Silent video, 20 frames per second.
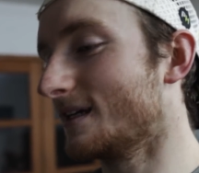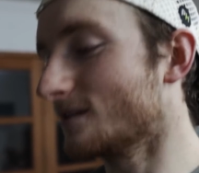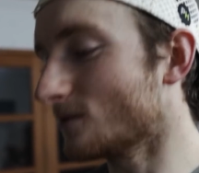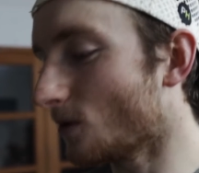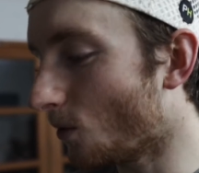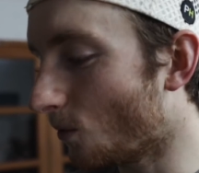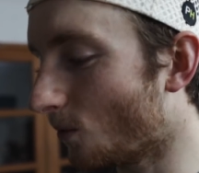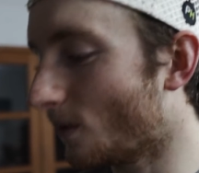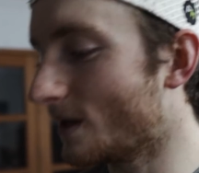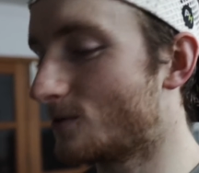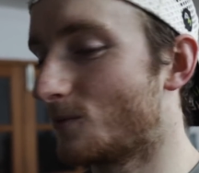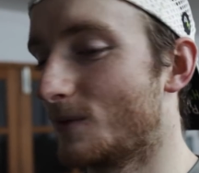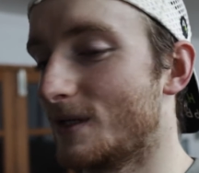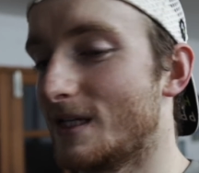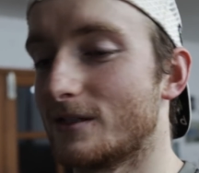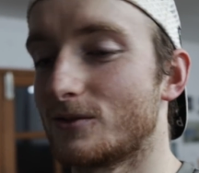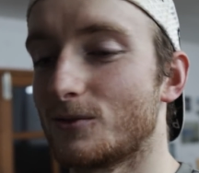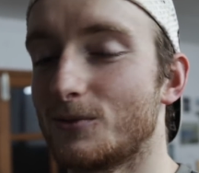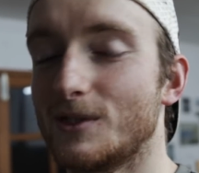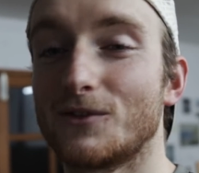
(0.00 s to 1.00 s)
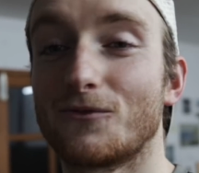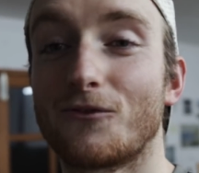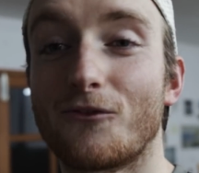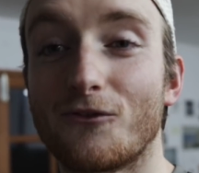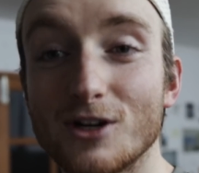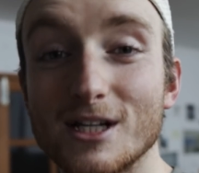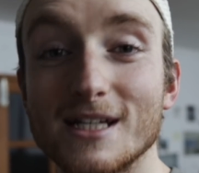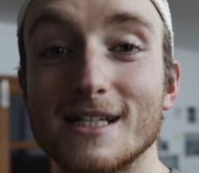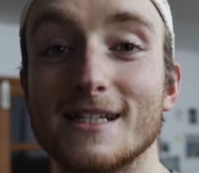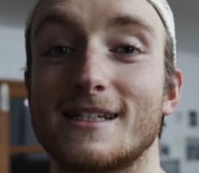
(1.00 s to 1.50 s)
it's always windy, it's always
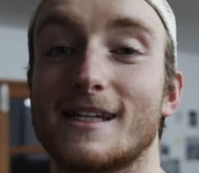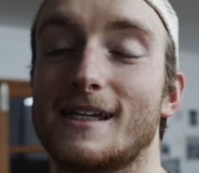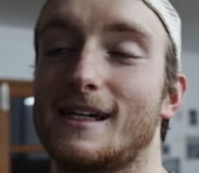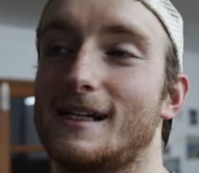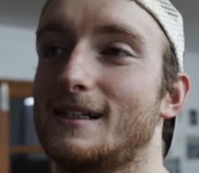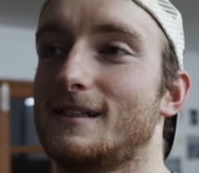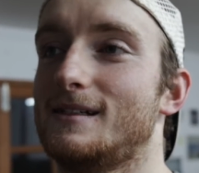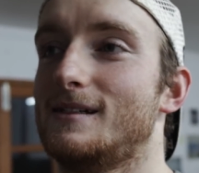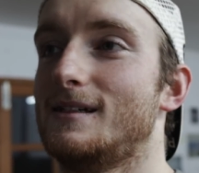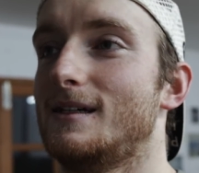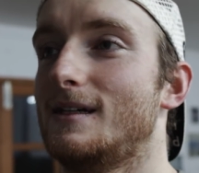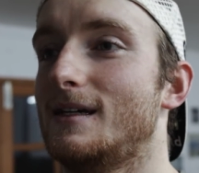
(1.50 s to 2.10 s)
freezing.